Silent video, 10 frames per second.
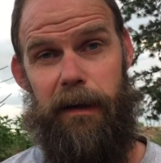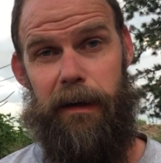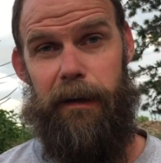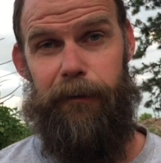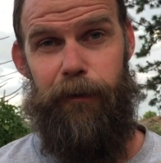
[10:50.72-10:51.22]

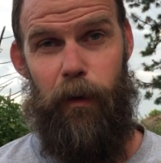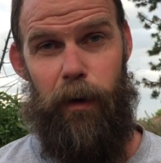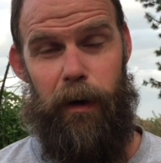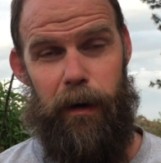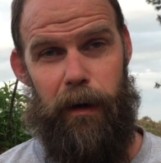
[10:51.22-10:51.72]
uh,
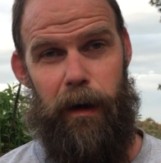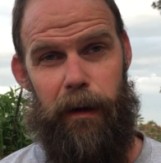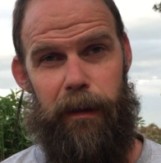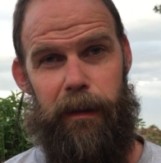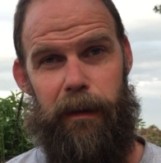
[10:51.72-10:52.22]
for
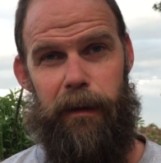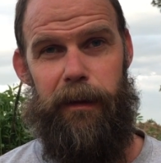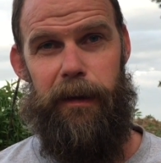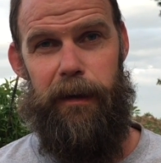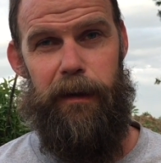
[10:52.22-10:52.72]

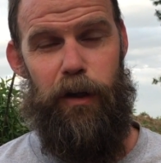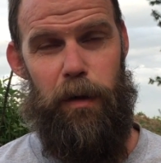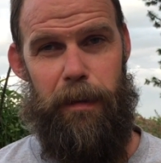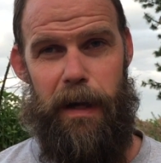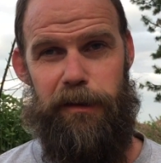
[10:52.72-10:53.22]
the
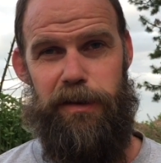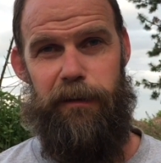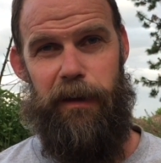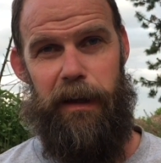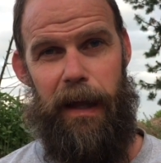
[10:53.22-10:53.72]
culmination
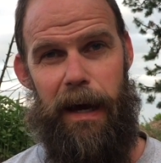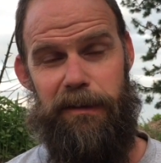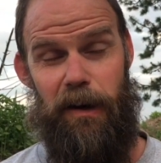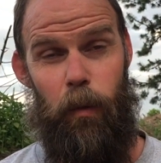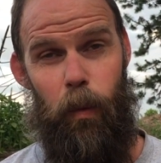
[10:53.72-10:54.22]
of the
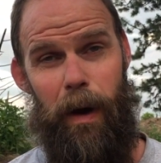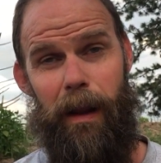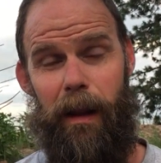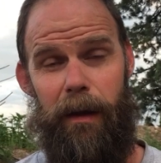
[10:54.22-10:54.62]
class are well